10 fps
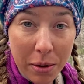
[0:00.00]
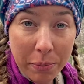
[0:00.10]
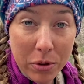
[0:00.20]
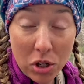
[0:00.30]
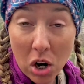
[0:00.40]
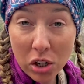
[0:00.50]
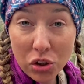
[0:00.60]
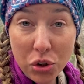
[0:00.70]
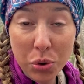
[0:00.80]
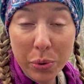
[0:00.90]
talk
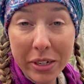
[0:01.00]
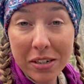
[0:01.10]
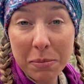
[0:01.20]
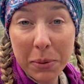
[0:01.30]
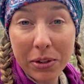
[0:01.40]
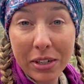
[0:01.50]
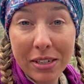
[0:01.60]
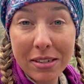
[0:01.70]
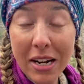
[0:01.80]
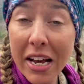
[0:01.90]
to an
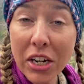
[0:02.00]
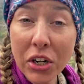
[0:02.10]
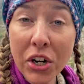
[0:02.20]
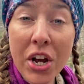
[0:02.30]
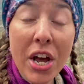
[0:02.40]
experienced hiker